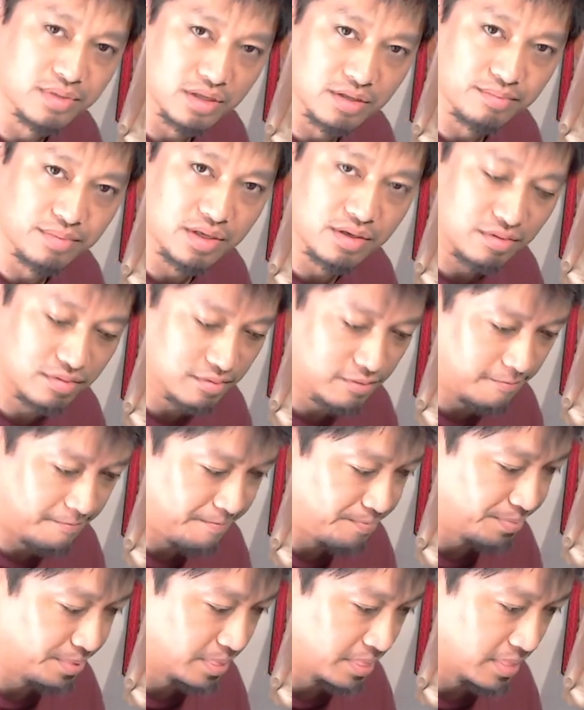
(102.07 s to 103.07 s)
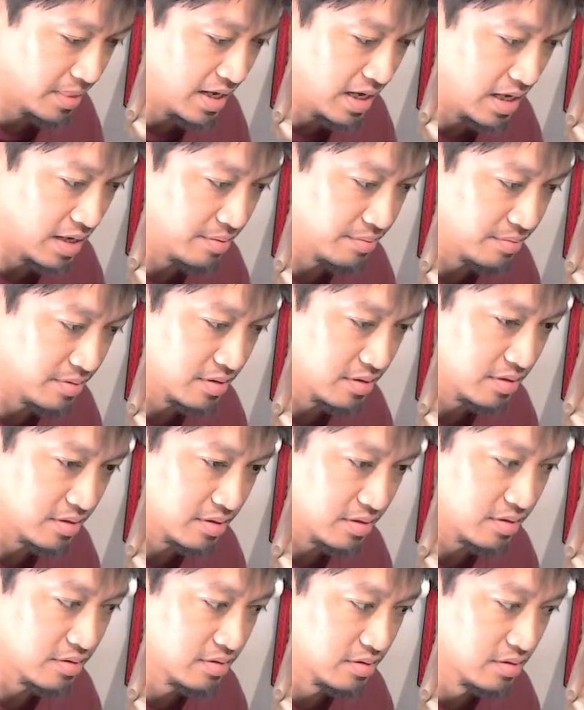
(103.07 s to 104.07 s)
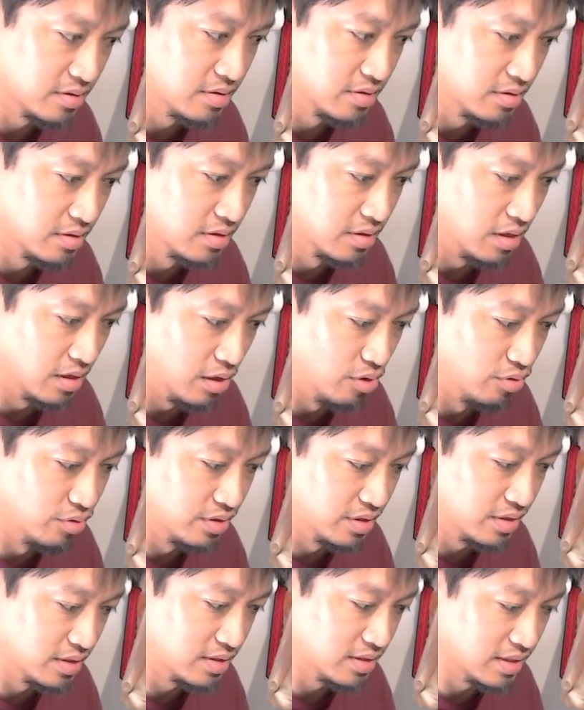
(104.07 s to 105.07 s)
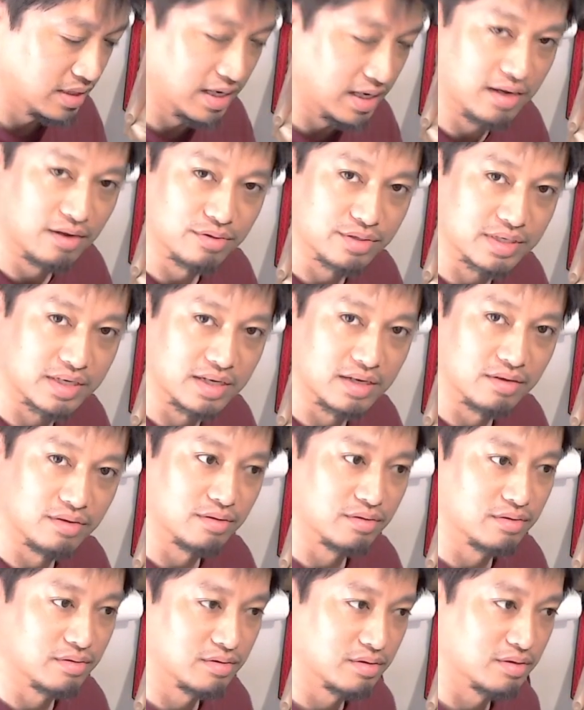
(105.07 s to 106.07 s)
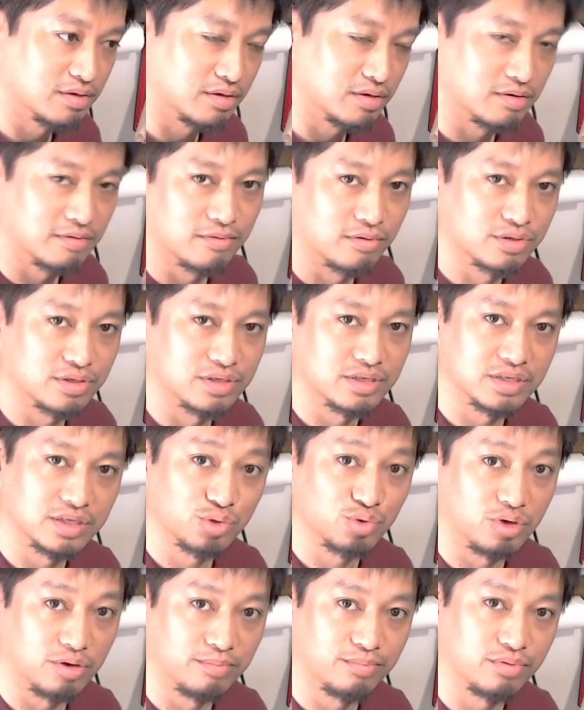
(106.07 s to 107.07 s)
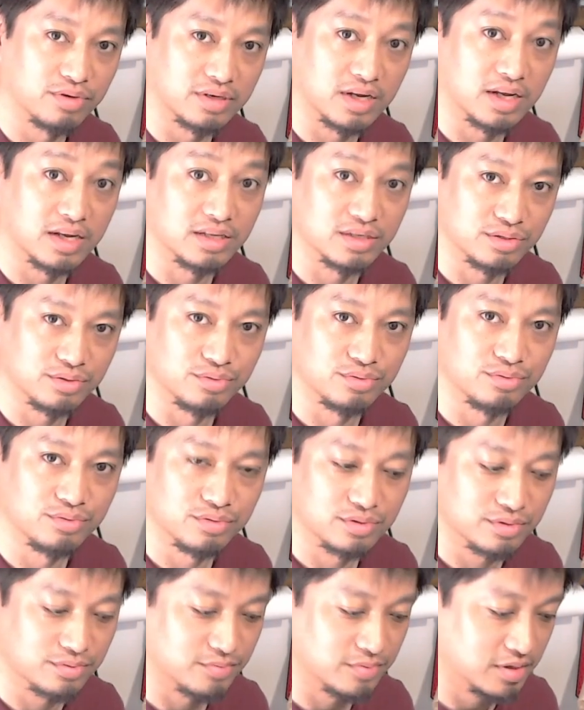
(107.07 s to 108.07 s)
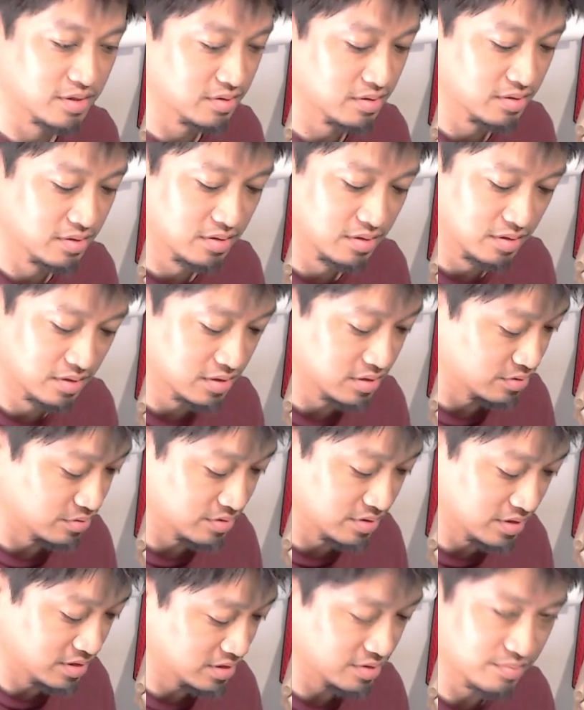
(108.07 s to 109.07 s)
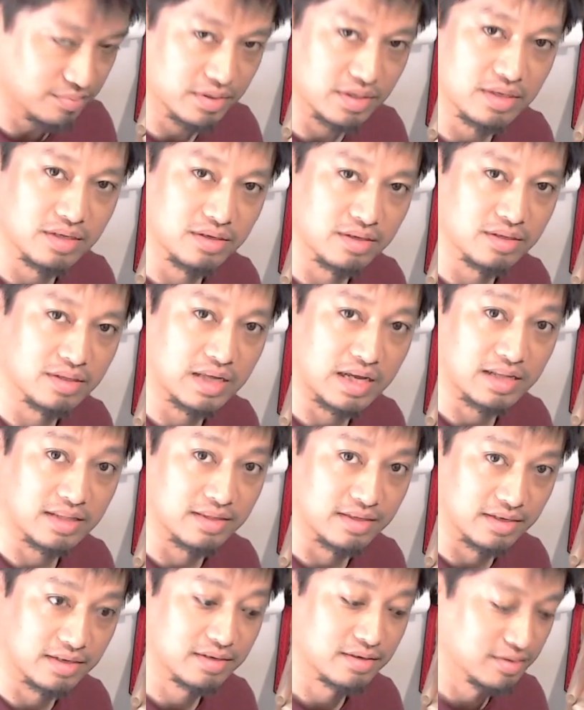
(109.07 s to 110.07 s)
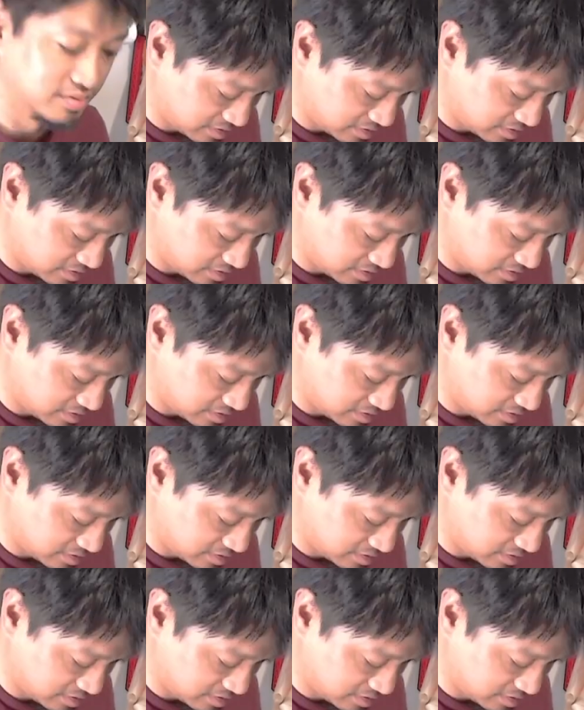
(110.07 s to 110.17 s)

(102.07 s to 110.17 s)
millimeter, and the Odin Lego scale conversion is 12.92 to 1, so it needs to be that thick.